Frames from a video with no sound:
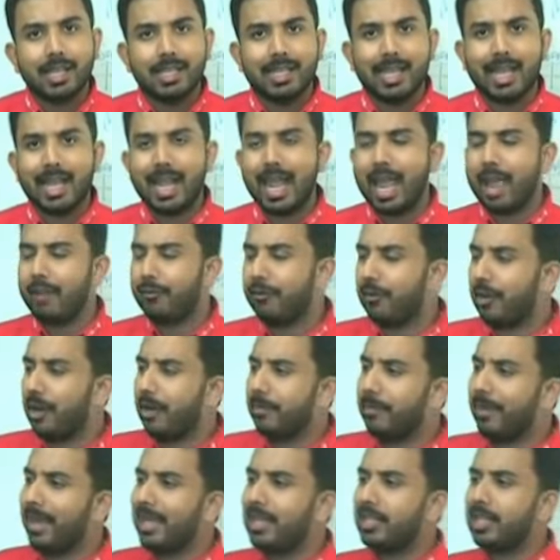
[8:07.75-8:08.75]
They have
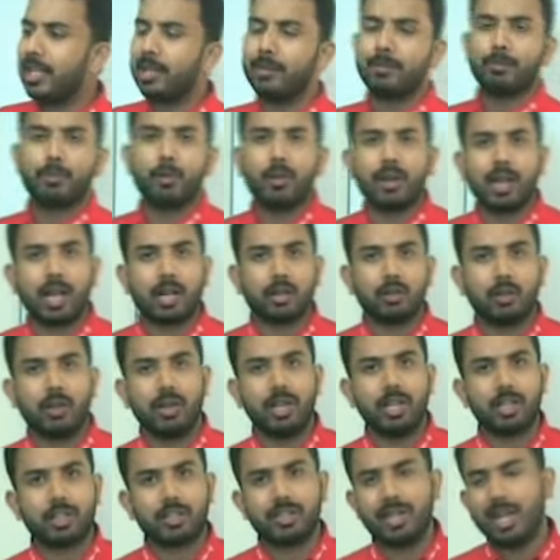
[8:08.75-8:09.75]
amazing product
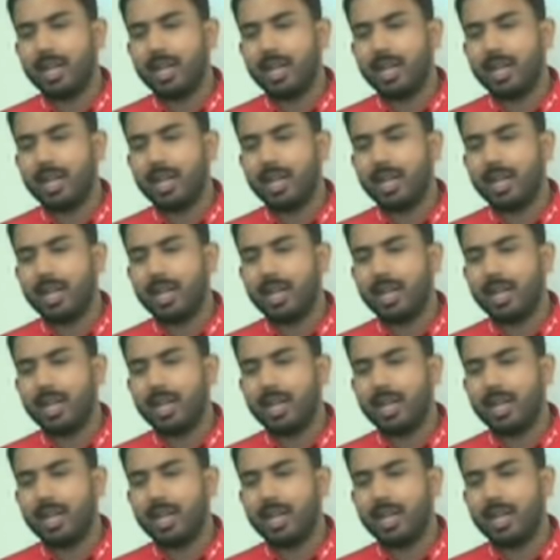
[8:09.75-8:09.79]
knowledge.